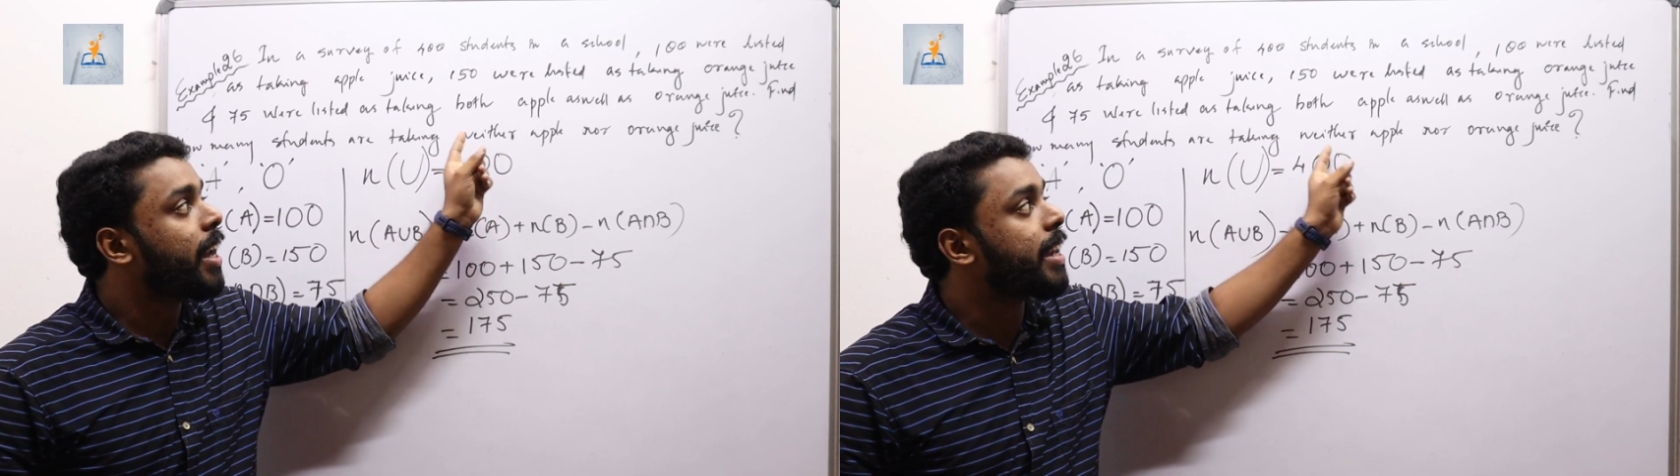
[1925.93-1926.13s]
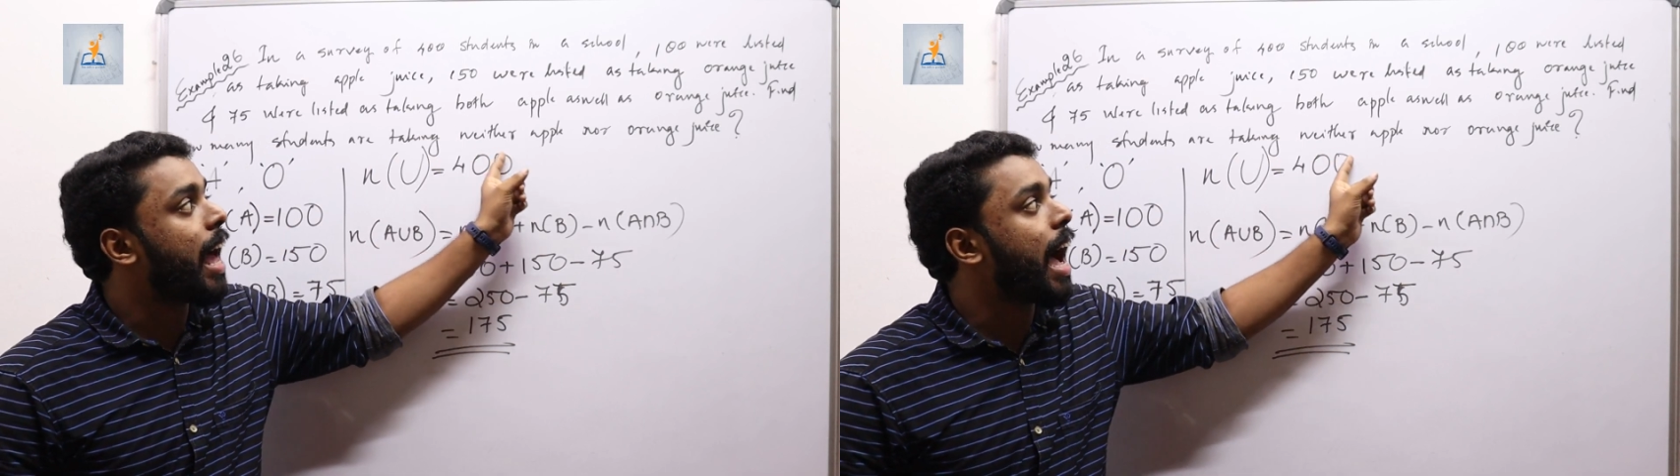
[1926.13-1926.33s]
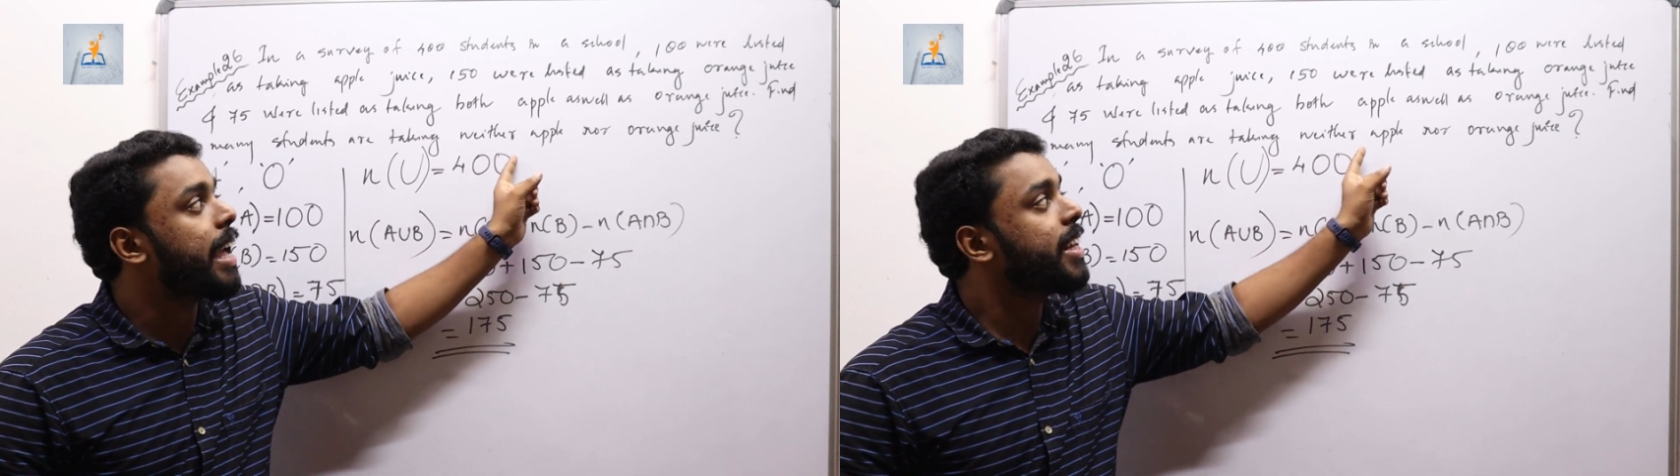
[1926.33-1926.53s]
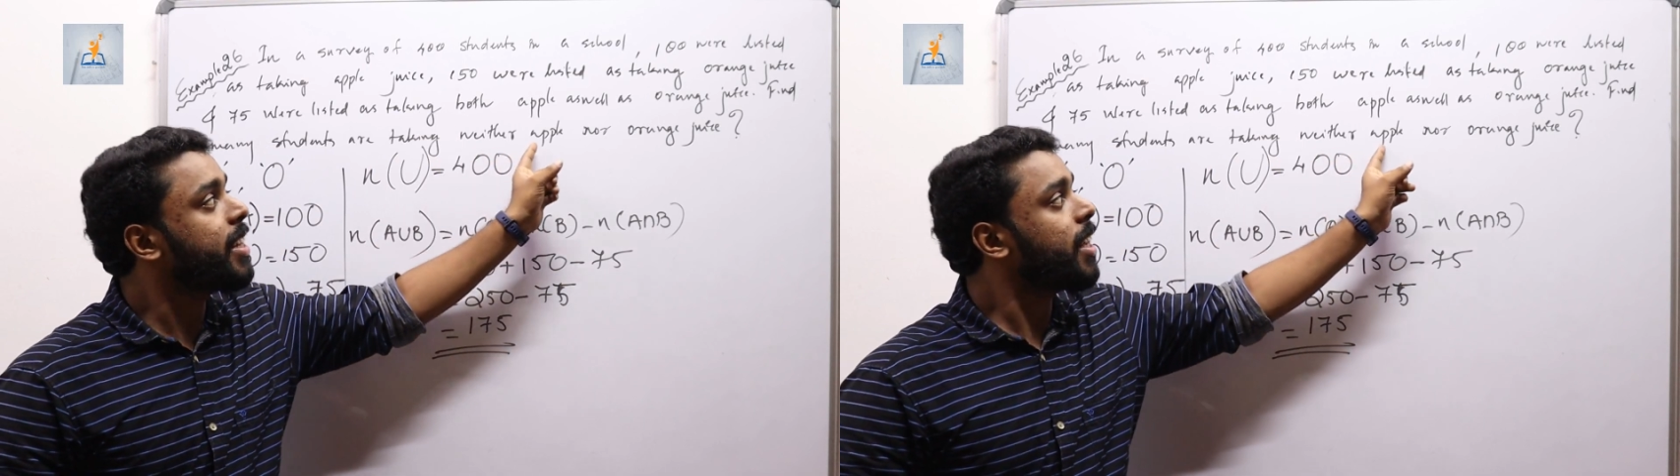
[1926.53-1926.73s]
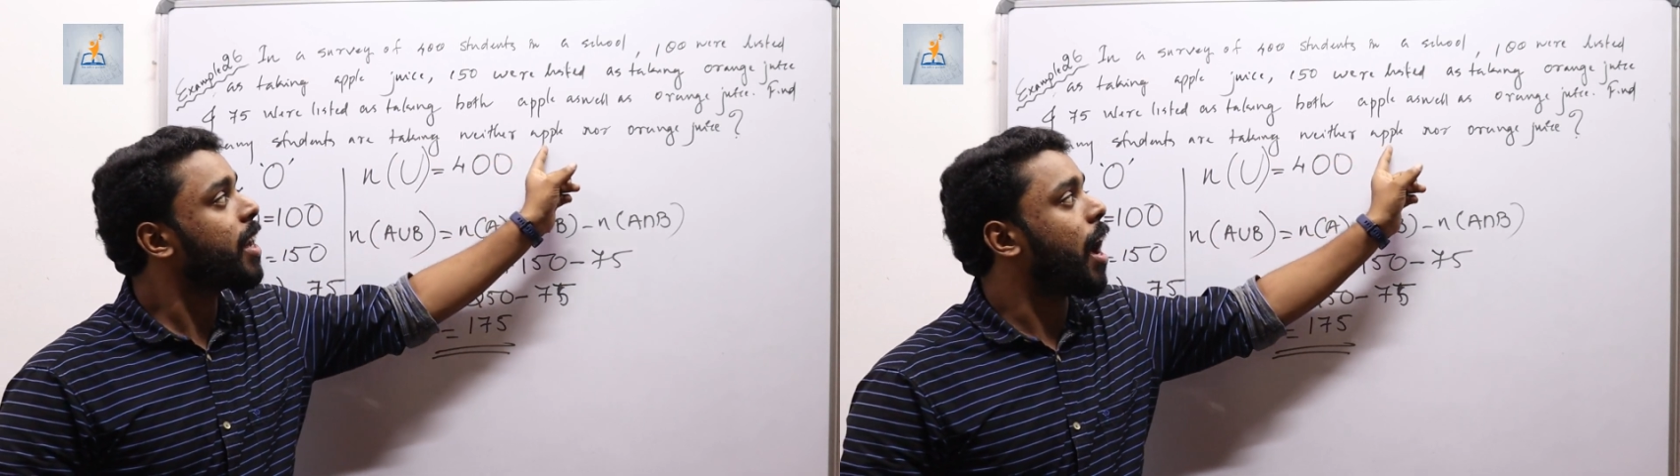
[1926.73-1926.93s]

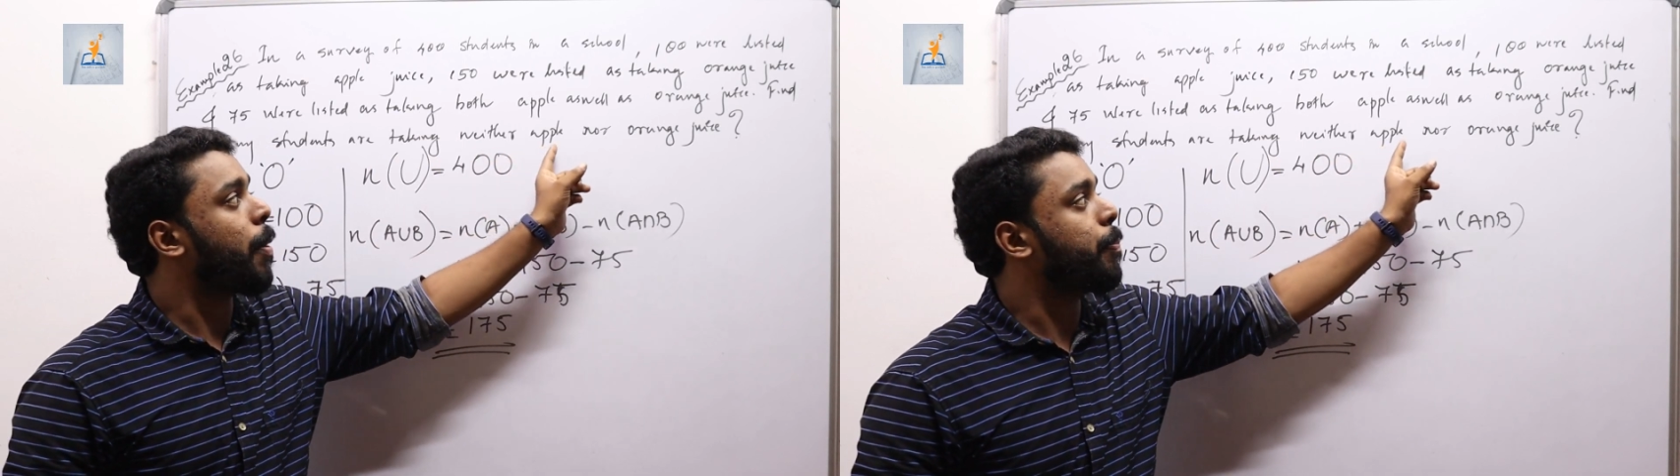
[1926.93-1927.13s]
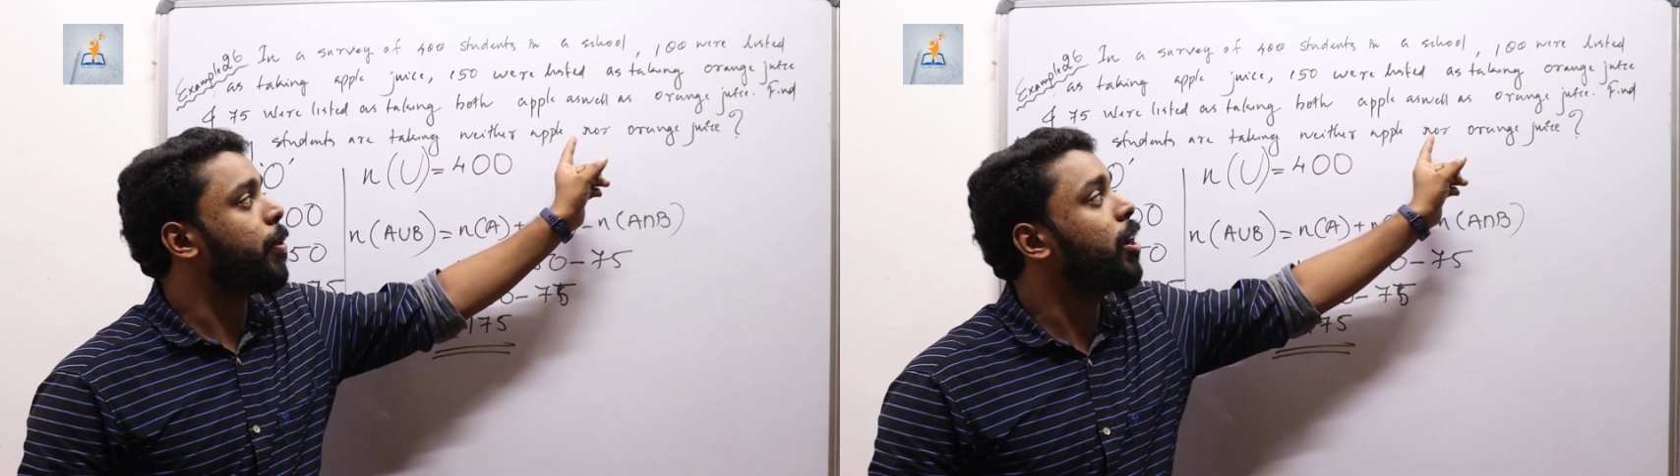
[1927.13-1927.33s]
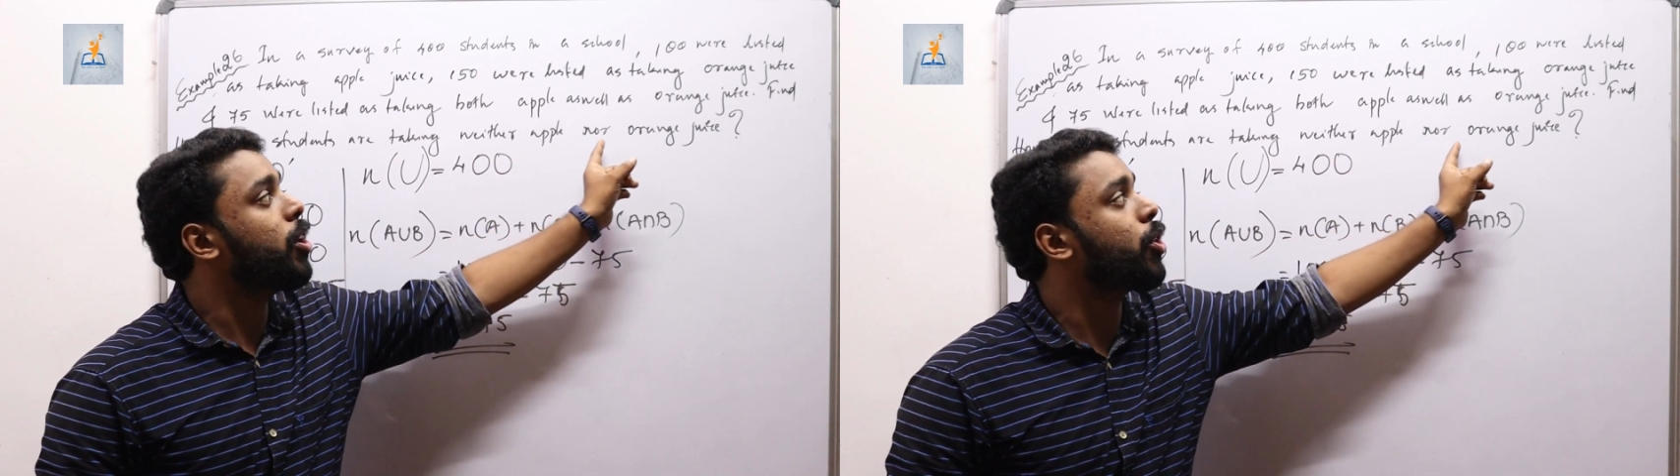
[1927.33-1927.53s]
neither apple